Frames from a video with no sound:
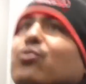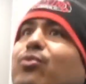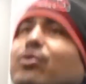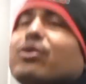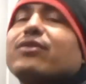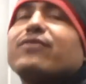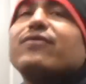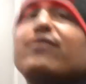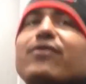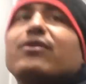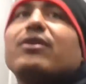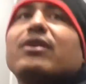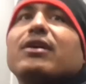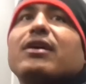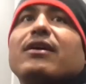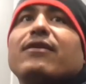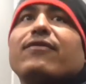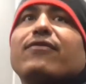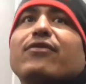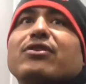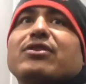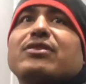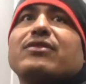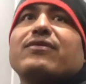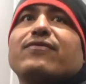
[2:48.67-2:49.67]
to work for uh,
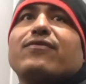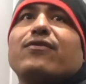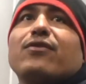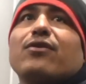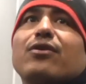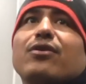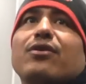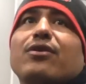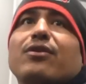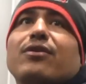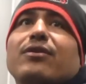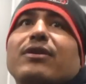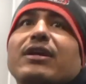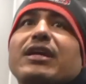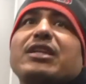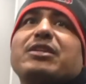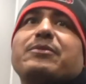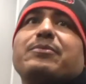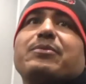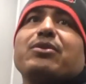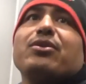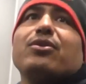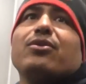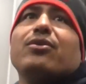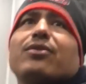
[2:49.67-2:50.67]
for, for
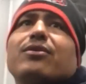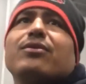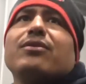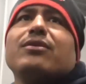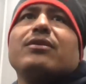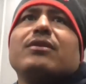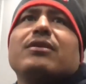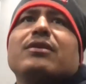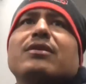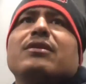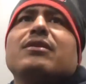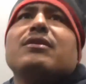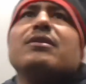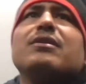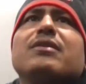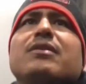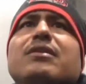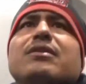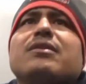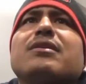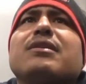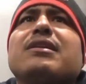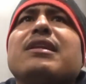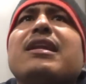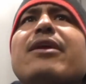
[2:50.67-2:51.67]
HBO.
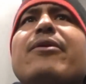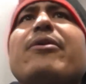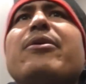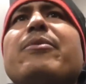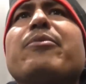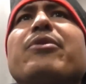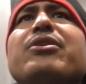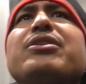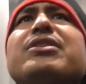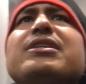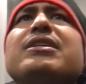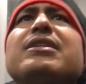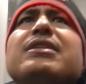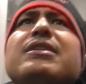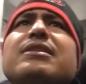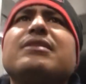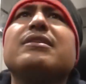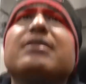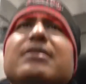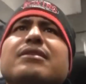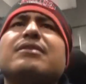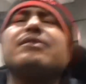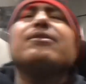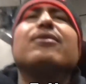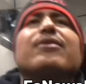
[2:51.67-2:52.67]
Larry Merchant?
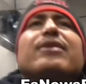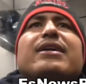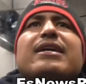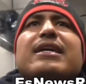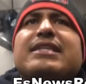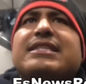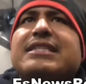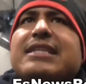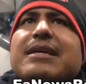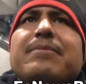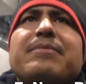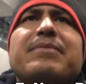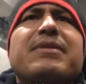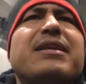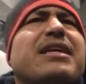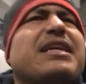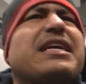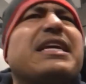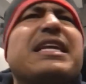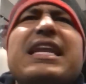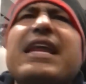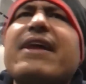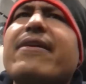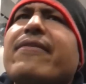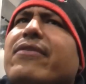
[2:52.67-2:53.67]
Yeah. Okay, same thing.
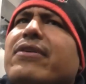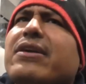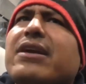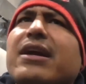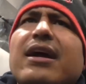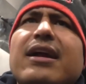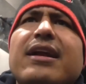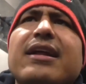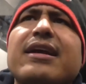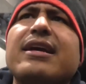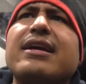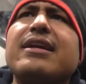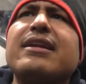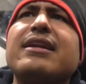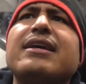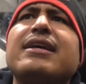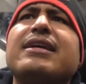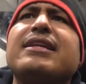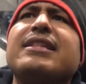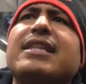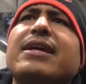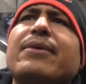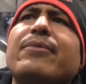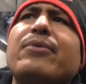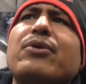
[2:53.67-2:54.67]
He never got in.
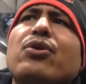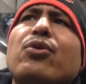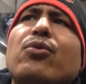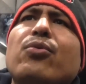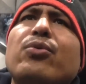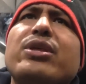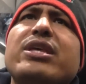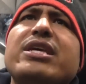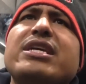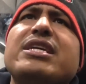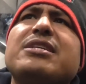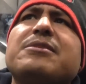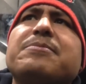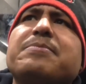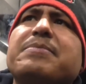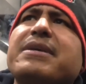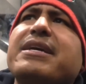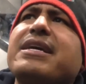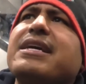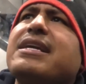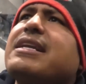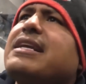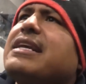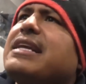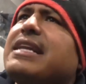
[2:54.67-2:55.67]
Then we go with
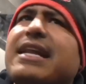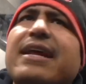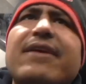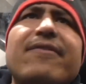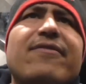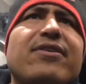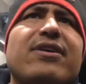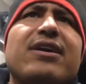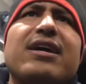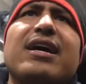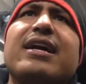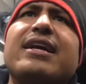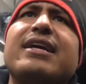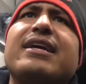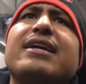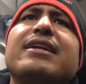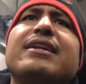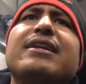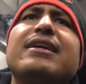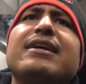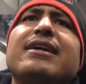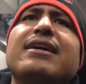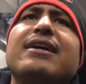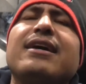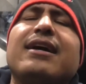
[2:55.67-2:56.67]
ESPN. He never got
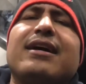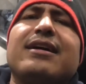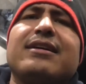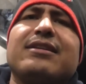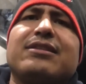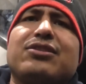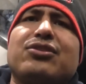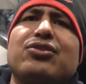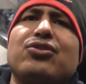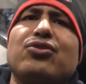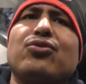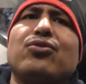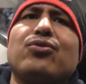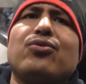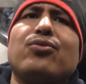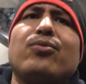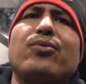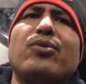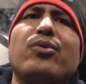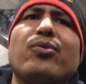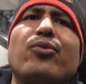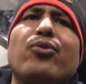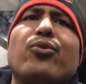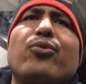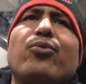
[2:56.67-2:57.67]
in until
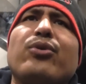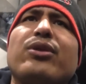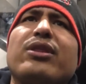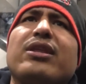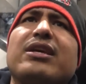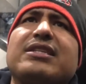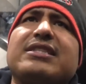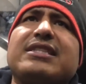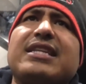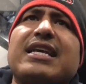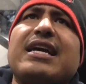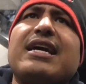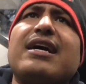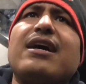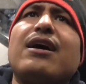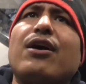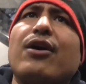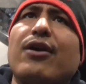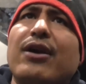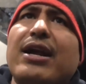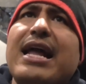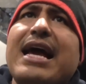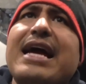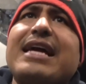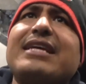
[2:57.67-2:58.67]
we were with Azteca,
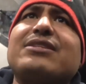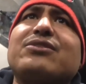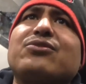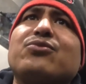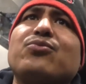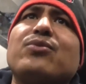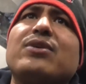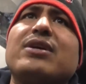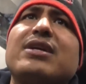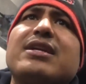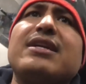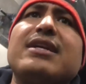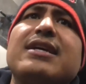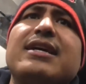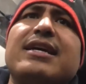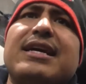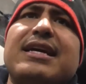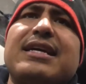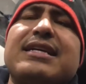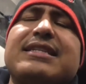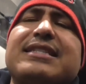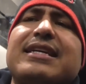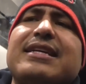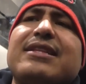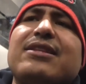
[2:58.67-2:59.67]
our last one,
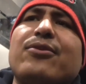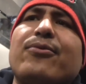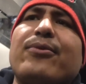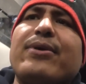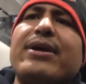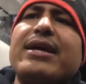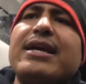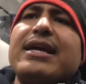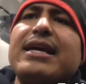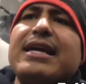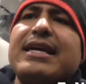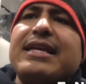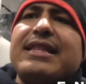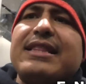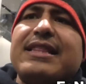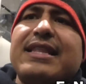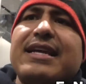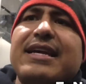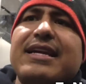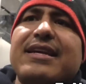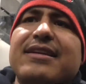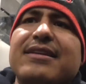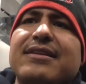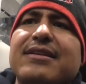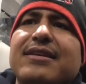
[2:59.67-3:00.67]
inside the ring.
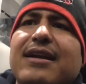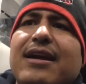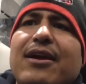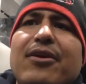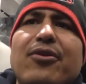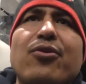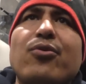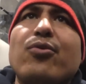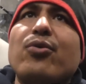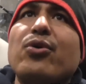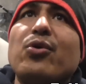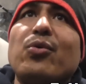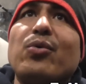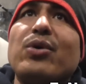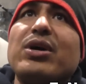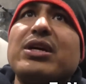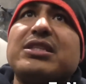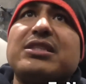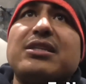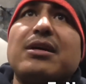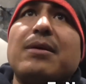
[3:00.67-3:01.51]
Then I don't know who it was.